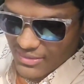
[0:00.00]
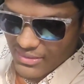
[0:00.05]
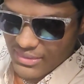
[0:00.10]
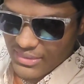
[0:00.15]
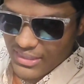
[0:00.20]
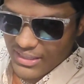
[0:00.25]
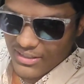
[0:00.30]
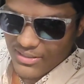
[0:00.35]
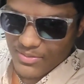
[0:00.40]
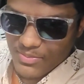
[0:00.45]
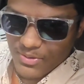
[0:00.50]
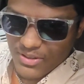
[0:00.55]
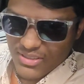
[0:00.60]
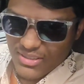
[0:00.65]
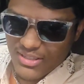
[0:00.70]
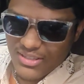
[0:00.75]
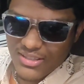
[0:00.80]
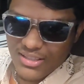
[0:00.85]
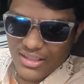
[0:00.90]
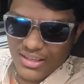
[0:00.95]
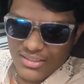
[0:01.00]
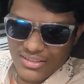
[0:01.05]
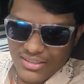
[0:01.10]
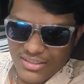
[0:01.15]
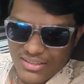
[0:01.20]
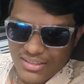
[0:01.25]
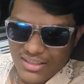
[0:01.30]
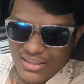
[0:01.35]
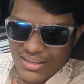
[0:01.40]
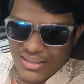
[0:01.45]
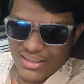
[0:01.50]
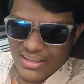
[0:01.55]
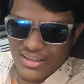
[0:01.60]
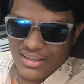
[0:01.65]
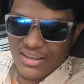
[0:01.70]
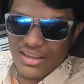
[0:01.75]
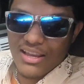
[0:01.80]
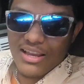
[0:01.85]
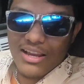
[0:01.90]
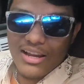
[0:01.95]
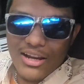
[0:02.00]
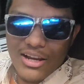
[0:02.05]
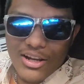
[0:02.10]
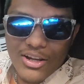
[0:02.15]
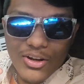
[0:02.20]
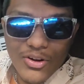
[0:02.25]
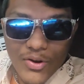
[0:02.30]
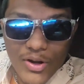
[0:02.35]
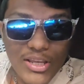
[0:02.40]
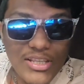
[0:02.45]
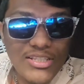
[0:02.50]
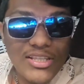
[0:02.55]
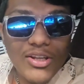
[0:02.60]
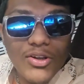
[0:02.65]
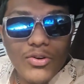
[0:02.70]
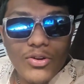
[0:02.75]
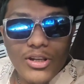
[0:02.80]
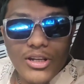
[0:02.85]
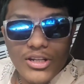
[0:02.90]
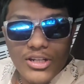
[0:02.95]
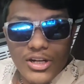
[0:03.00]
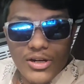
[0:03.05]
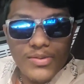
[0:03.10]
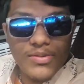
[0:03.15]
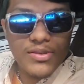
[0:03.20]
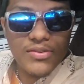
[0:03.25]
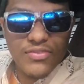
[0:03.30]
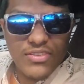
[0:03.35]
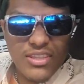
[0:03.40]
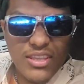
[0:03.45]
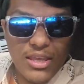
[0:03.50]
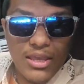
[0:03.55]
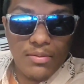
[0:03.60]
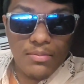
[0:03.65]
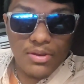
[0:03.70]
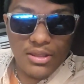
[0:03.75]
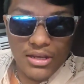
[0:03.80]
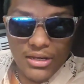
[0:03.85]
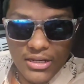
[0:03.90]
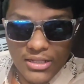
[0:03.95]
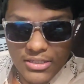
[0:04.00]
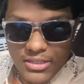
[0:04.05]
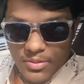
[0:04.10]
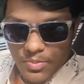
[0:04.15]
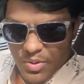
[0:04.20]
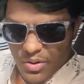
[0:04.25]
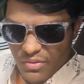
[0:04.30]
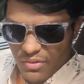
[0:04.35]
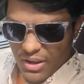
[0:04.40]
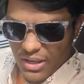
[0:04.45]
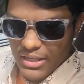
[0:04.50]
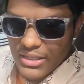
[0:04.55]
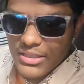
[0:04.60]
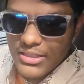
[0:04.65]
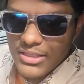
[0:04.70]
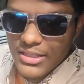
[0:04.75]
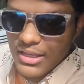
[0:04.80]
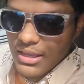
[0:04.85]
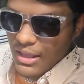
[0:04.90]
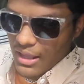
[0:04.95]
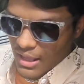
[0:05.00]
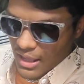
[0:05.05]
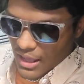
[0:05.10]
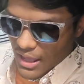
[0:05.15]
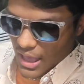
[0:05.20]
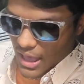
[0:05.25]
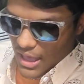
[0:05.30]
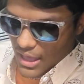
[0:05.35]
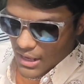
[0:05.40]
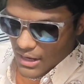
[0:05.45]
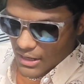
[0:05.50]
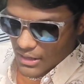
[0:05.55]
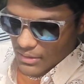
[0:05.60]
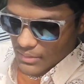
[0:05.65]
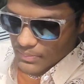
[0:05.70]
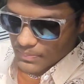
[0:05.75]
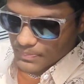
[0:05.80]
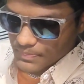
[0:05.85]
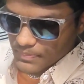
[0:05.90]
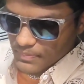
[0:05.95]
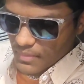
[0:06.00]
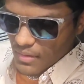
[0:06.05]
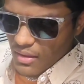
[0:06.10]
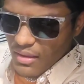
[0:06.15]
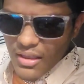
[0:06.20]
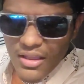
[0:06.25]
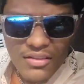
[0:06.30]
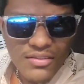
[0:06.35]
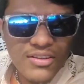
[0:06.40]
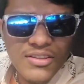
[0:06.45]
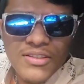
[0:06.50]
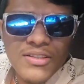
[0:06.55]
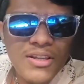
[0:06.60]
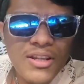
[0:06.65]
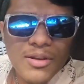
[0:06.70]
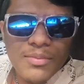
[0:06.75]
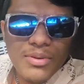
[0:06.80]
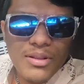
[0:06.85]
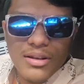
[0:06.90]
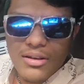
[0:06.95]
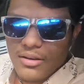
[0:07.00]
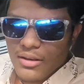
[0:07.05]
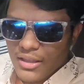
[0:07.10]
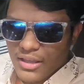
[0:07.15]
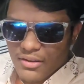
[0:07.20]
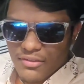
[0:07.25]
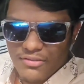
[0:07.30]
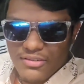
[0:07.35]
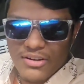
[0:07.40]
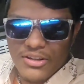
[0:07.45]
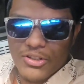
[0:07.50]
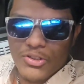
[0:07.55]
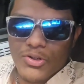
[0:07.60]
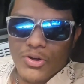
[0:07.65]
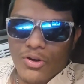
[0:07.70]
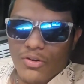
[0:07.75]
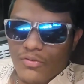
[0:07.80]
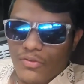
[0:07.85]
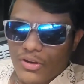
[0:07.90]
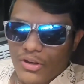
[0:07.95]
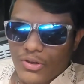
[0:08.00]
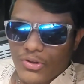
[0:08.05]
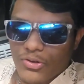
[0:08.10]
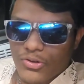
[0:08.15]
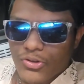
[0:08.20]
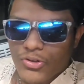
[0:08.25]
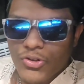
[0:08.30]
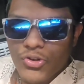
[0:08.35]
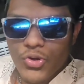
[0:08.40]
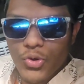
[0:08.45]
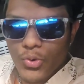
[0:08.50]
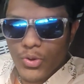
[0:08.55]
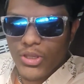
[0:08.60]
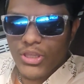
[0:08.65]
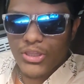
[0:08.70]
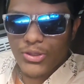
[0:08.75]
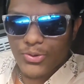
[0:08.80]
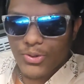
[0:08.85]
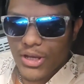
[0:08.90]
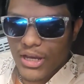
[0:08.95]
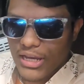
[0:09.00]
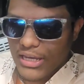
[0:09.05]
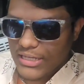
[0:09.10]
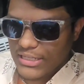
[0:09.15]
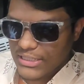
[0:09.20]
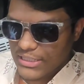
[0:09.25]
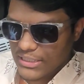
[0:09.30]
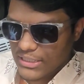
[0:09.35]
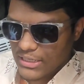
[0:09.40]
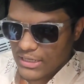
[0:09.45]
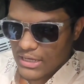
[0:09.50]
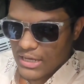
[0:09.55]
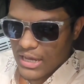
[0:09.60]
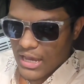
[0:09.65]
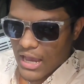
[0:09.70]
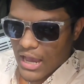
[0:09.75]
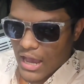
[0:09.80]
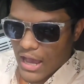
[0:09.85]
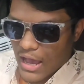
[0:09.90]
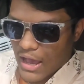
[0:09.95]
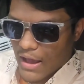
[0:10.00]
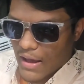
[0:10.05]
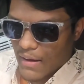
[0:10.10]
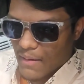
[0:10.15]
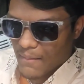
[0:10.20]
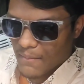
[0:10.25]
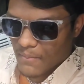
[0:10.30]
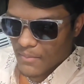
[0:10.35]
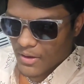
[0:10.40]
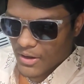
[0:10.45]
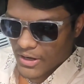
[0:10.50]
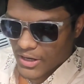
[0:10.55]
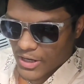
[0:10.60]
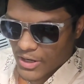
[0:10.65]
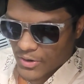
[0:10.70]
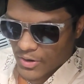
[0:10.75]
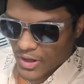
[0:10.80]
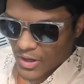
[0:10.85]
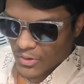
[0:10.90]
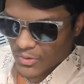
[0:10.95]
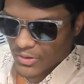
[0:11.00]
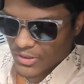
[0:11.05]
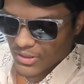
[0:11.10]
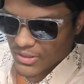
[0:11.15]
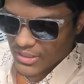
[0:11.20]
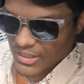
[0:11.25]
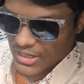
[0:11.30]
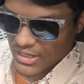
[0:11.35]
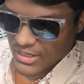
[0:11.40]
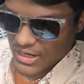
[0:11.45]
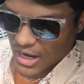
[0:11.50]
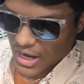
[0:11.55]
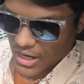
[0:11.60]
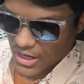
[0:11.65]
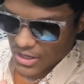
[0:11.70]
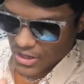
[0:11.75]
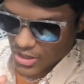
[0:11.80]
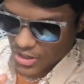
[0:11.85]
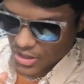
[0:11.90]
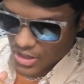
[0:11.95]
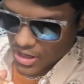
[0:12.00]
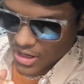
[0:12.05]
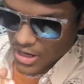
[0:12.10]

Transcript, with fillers: this business class is like crazy good in terms of the amenities it provides, and this is gonna be like a very short video showing you guys around this entire